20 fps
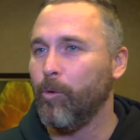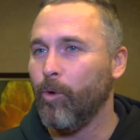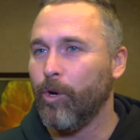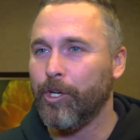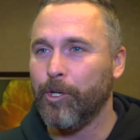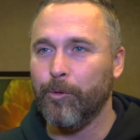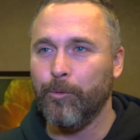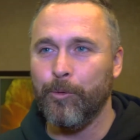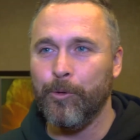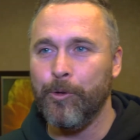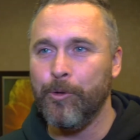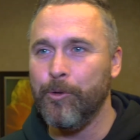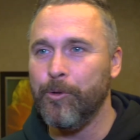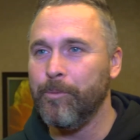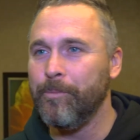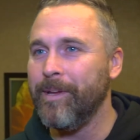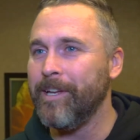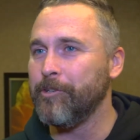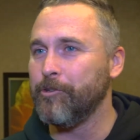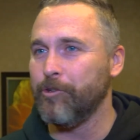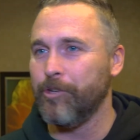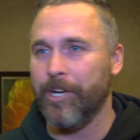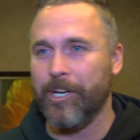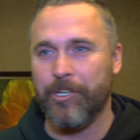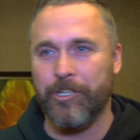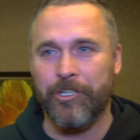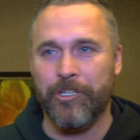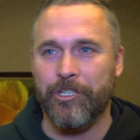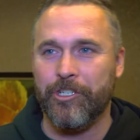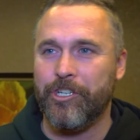to work a room,
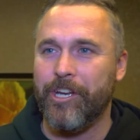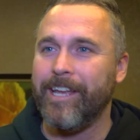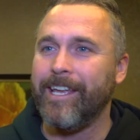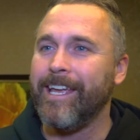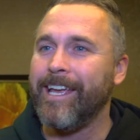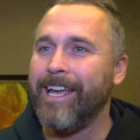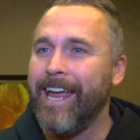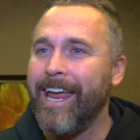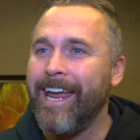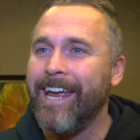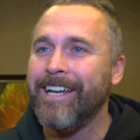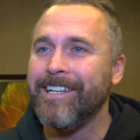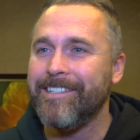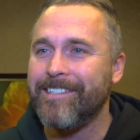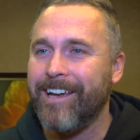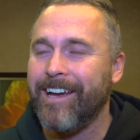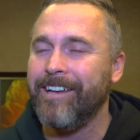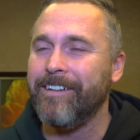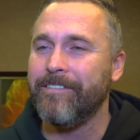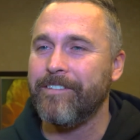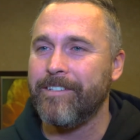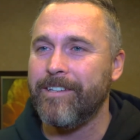introduction, shaking hands kind of